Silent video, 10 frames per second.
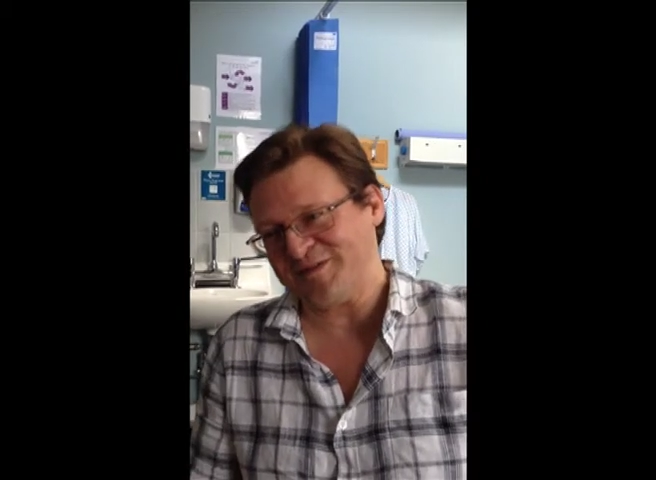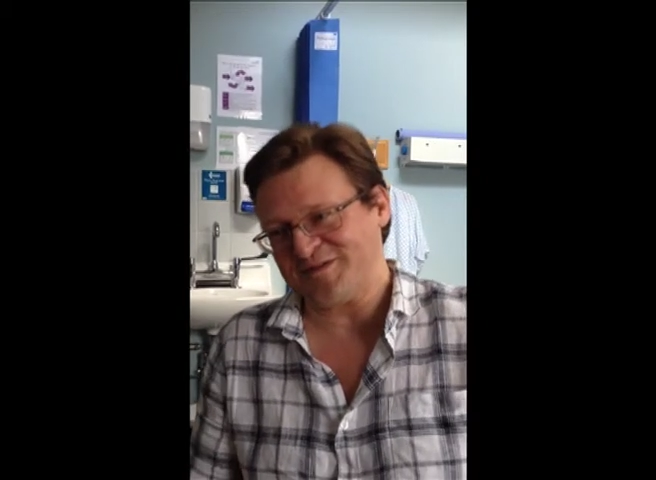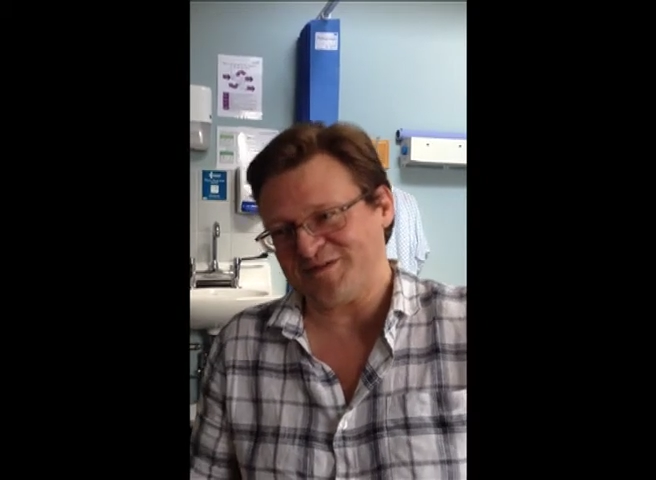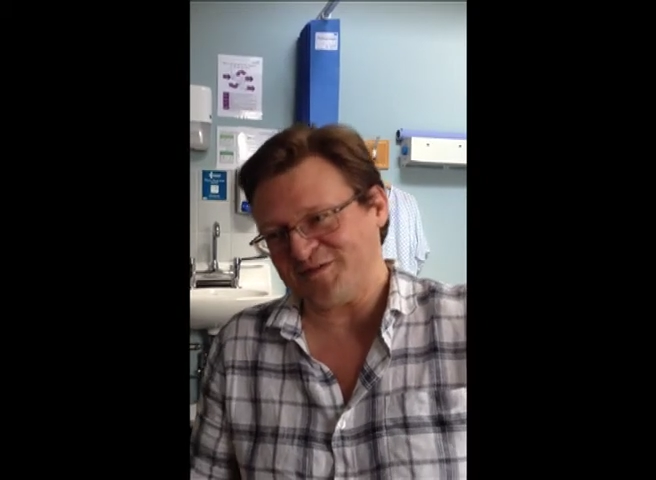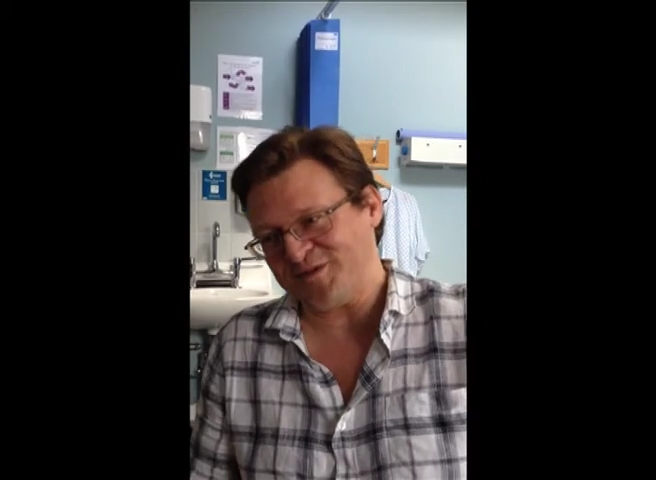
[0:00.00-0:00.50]

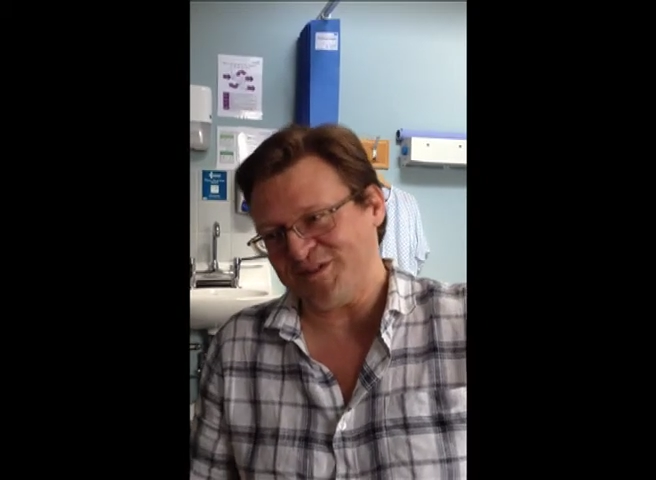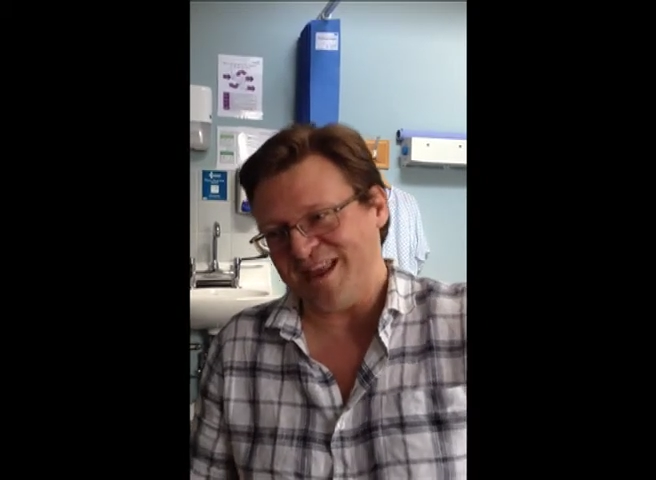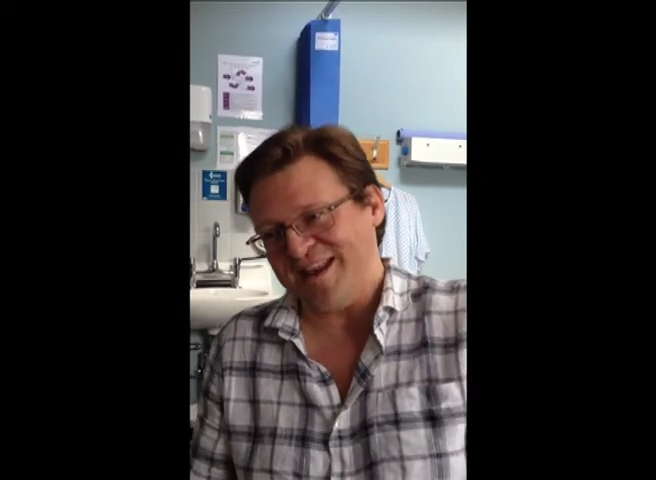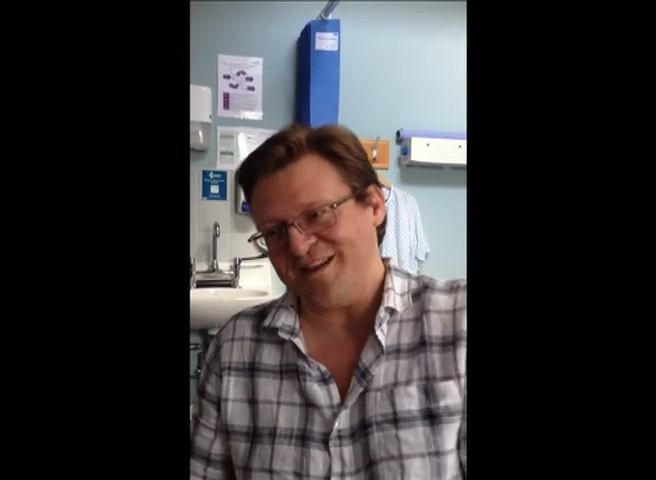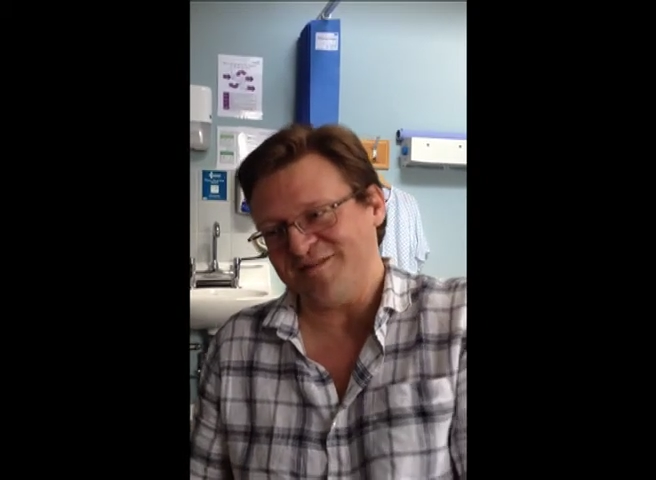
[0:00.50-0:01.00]
towards the
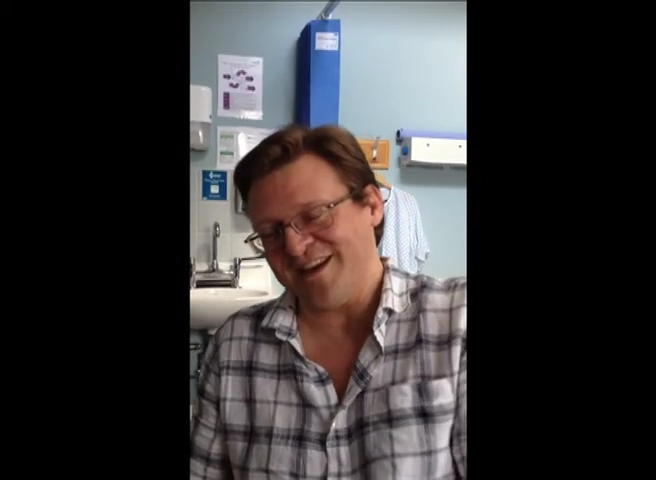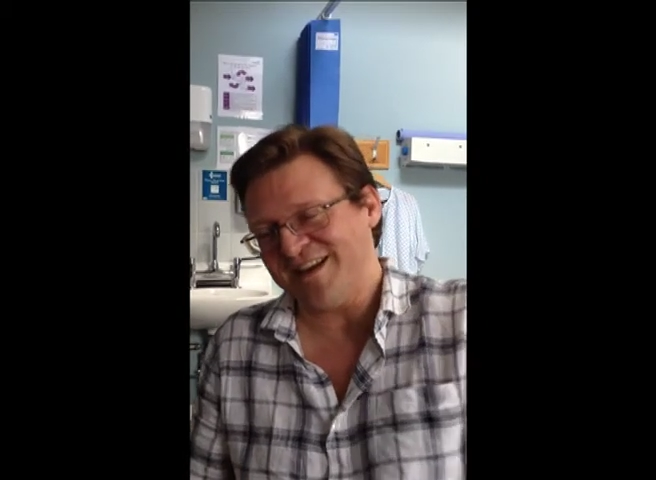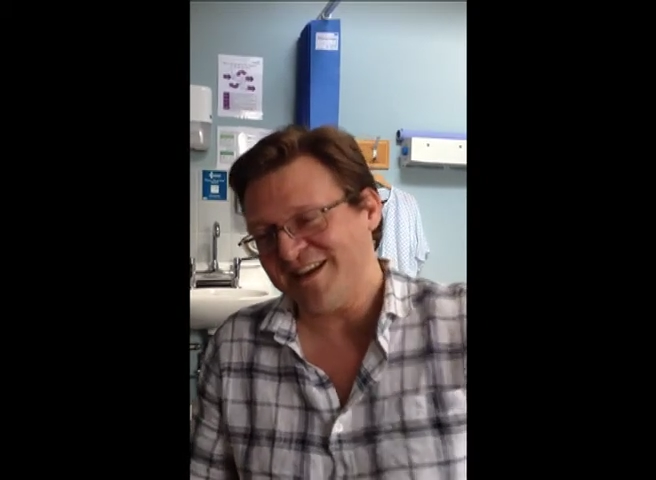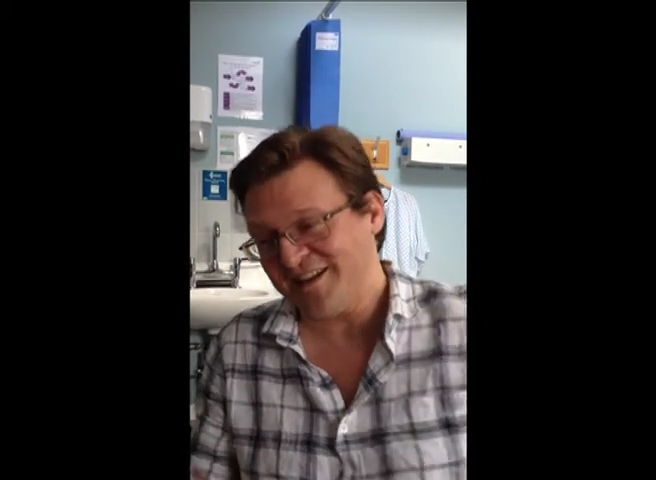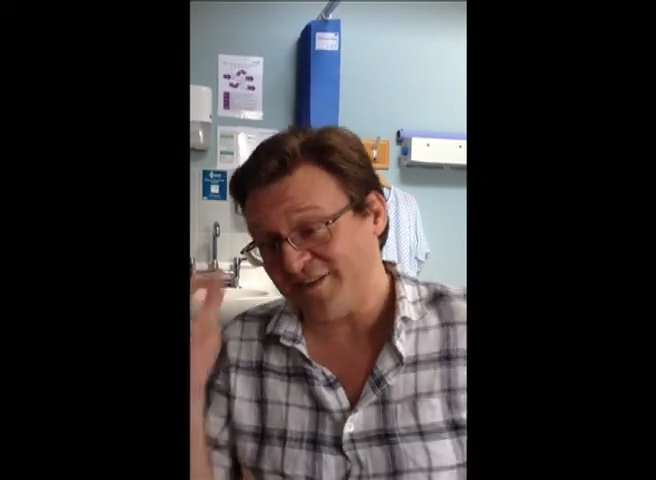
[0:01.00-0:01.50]
end of their
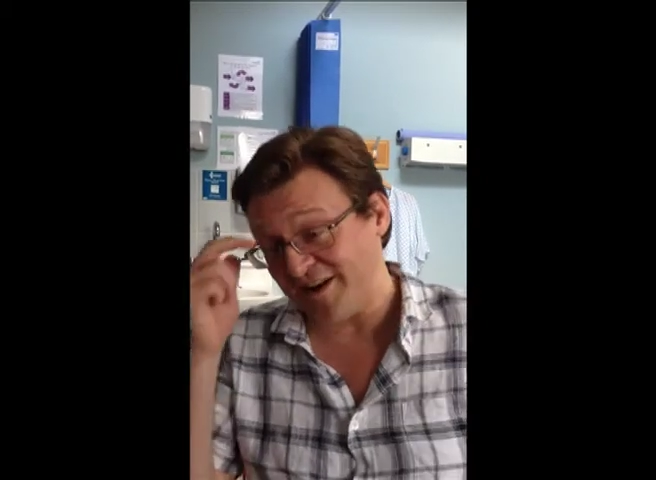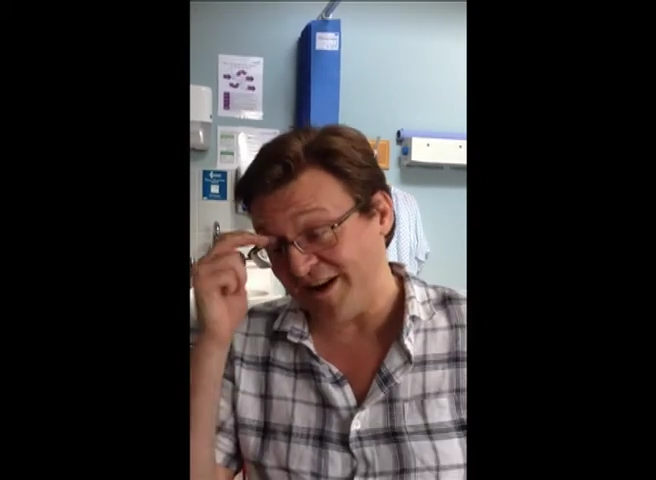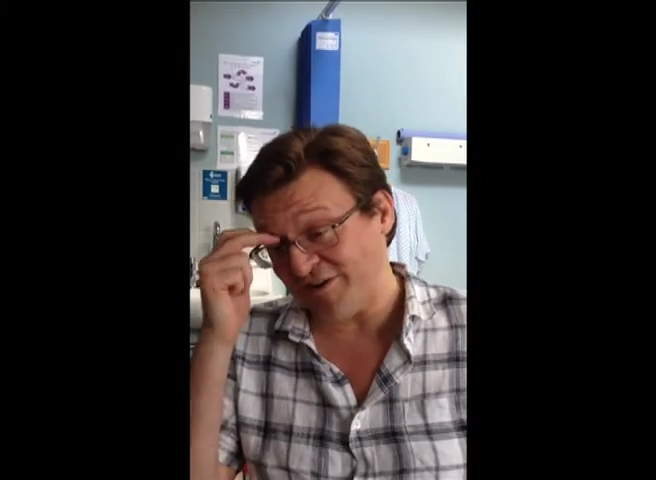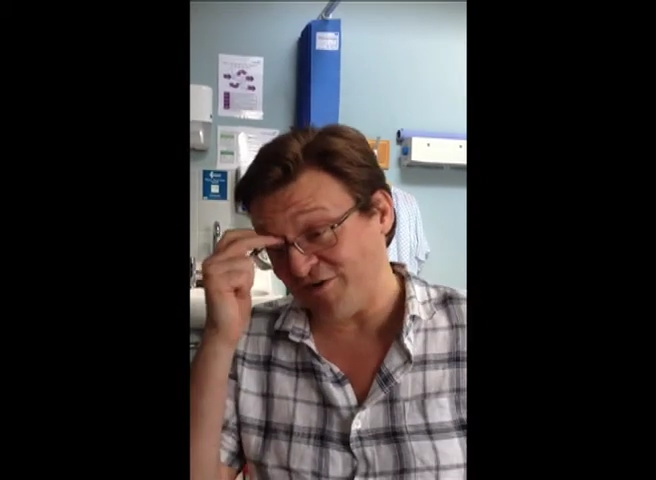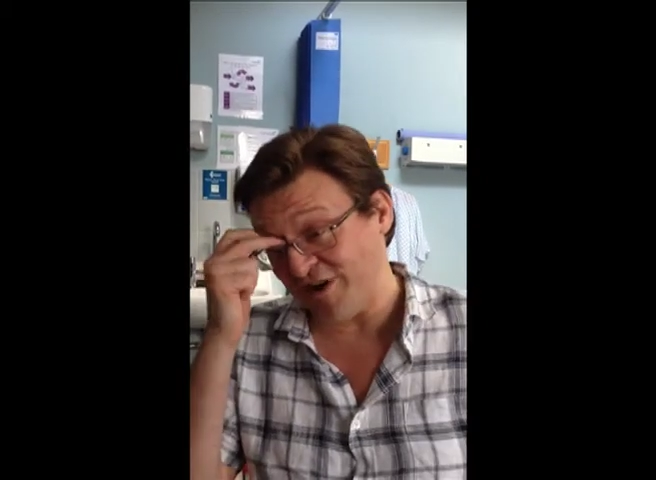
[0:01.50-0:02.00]

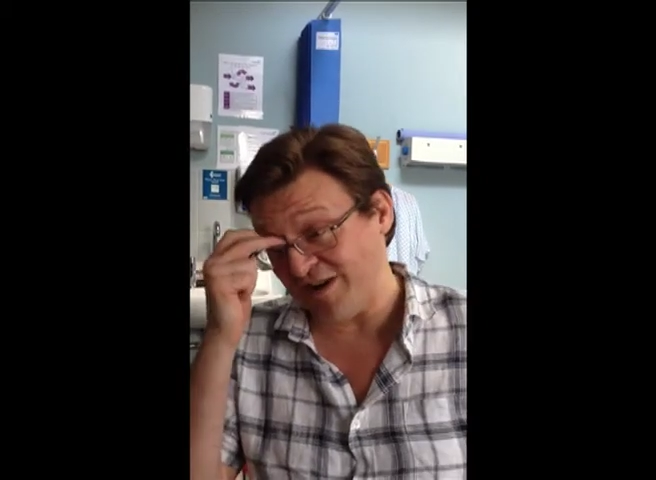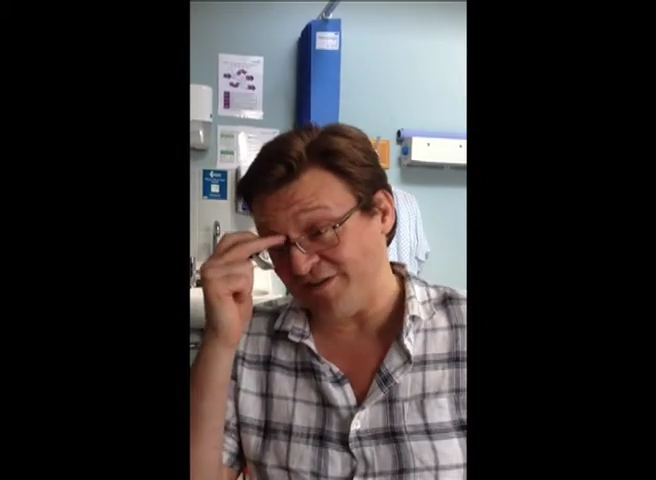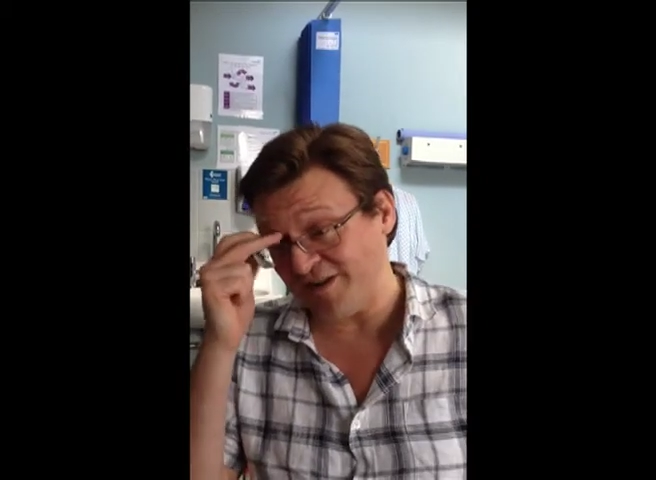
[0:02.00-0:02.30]
natural life, and